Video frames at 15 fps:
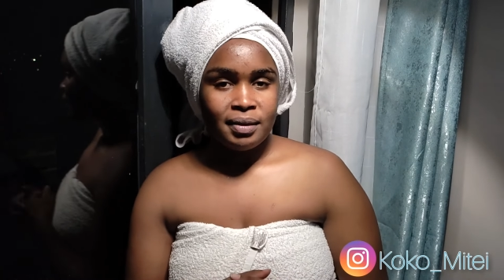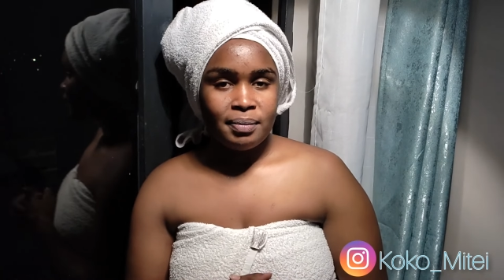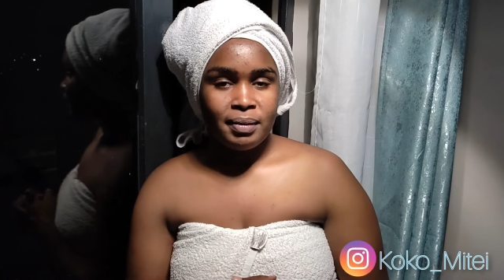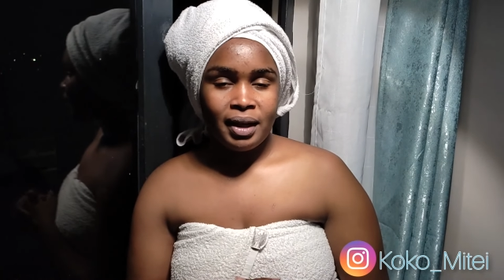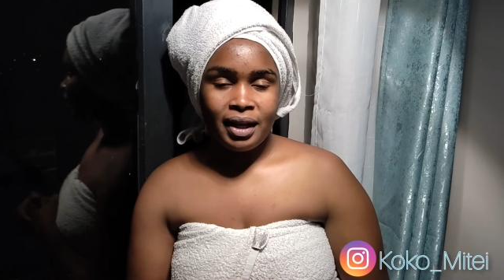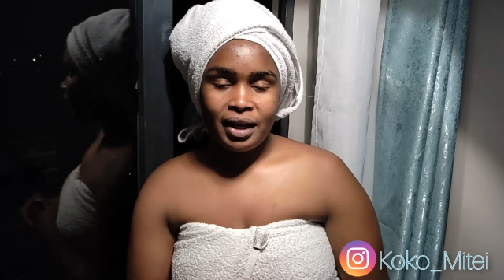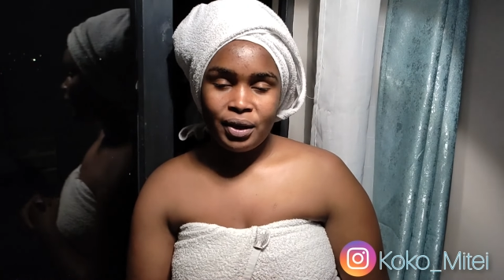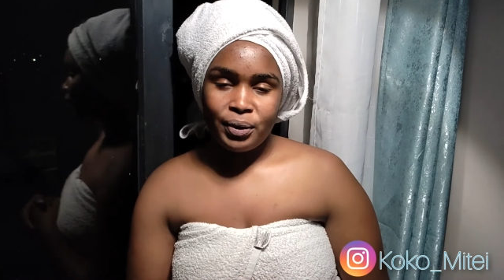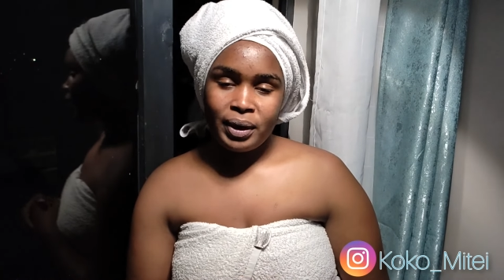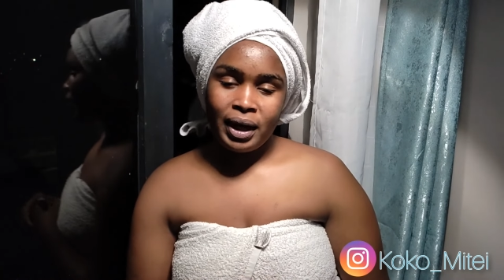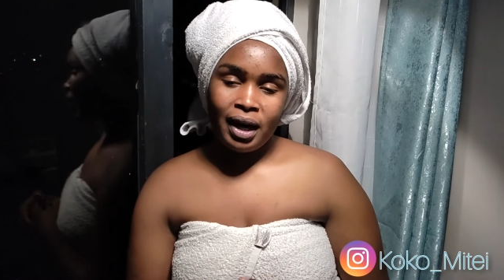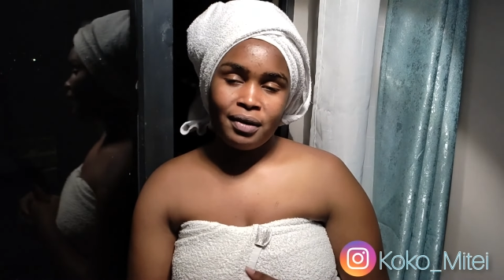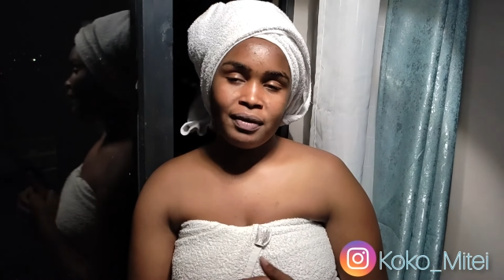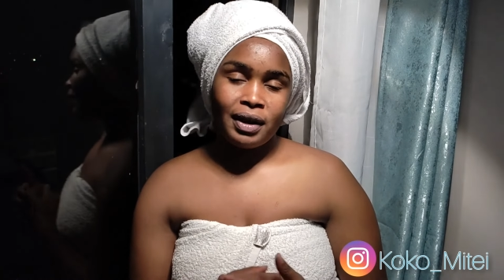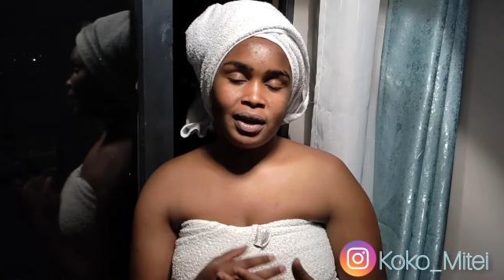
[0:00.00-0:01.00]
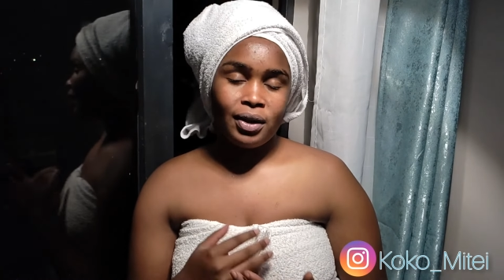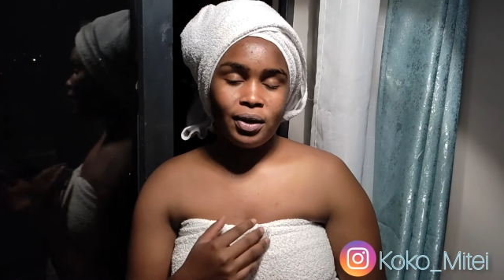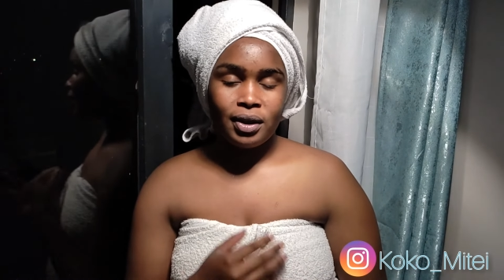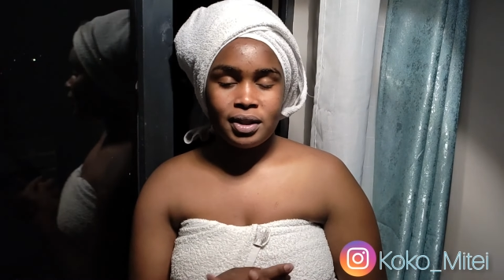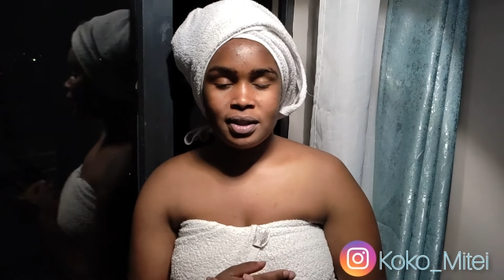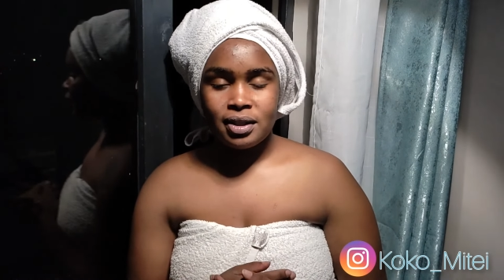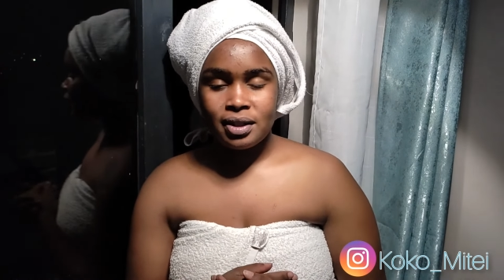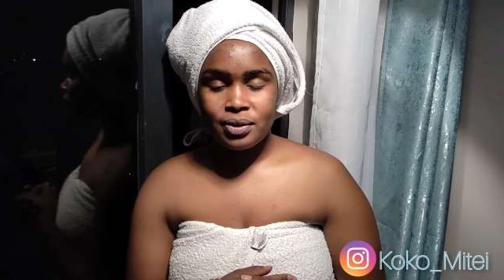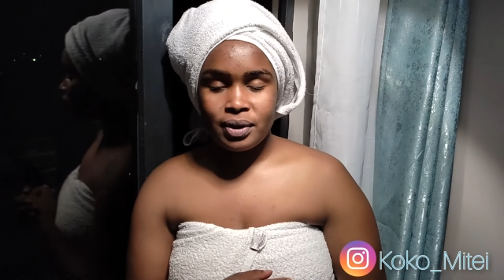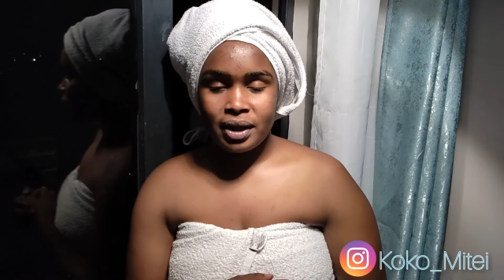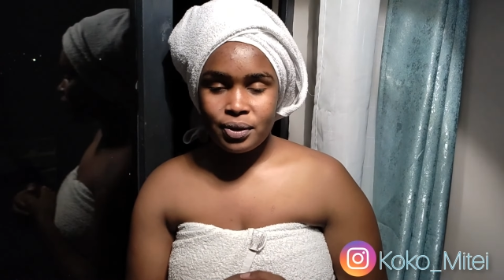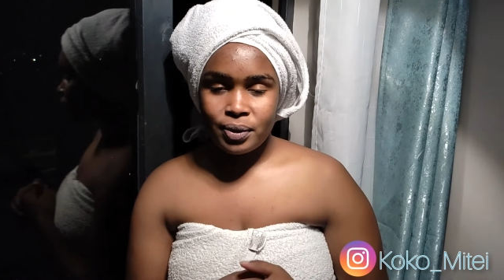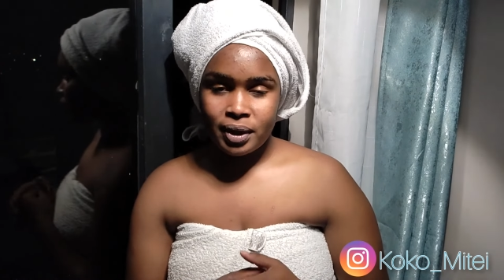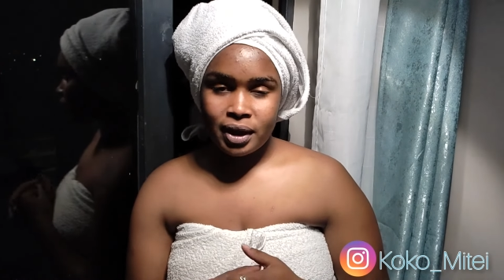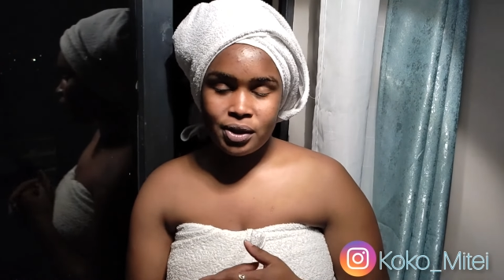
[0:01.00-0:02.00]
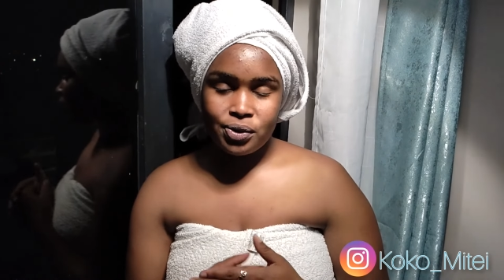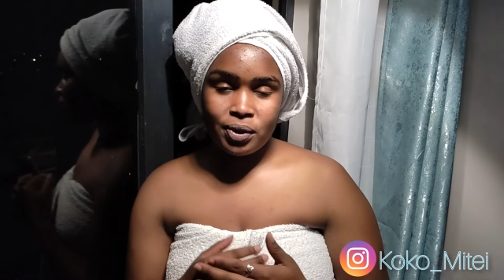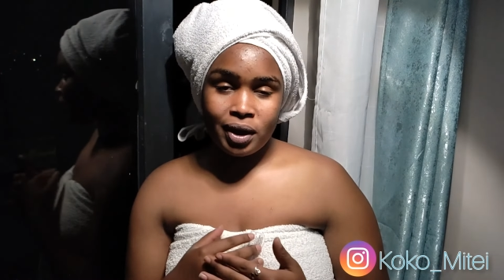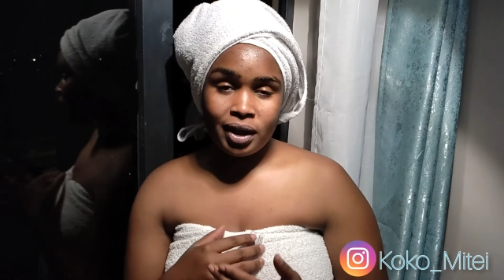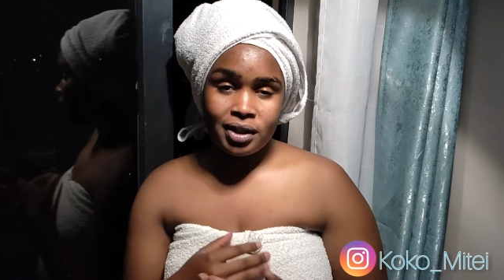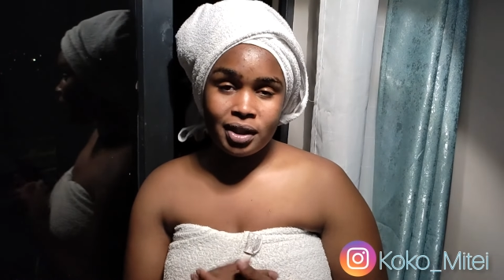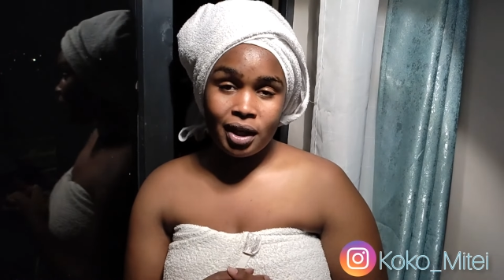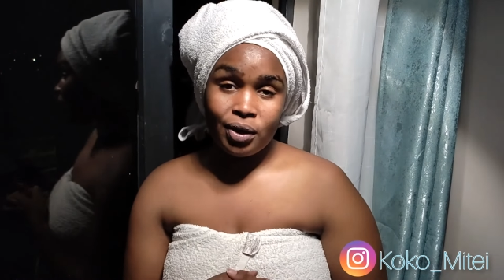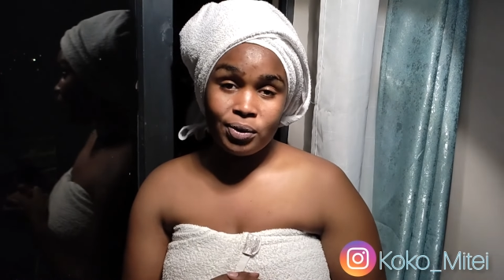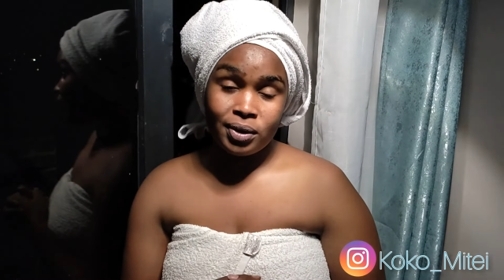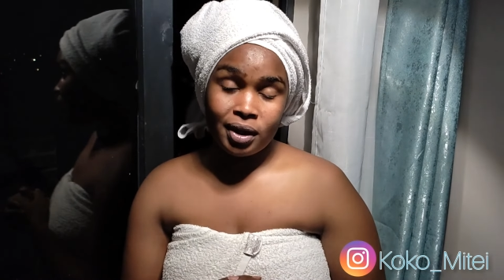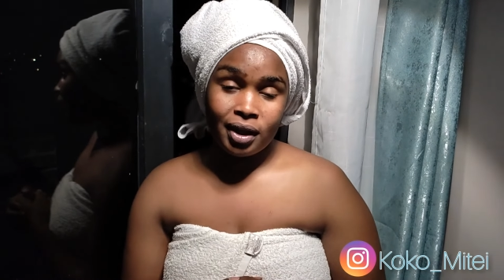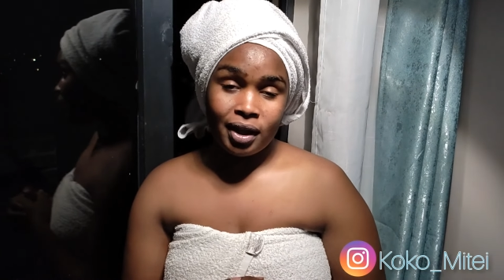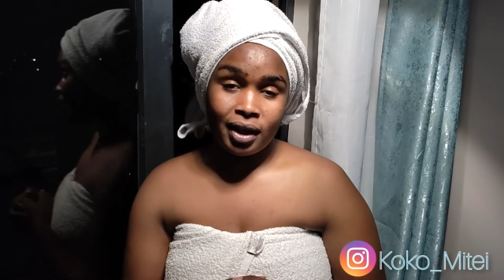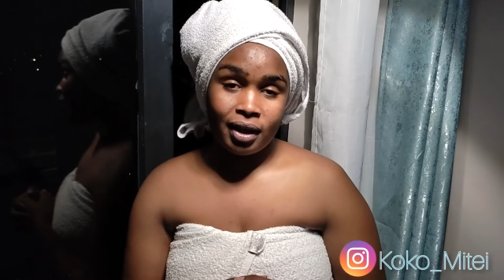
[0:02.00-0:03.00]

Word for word: Bana, we have a lot that we need to let out. We there.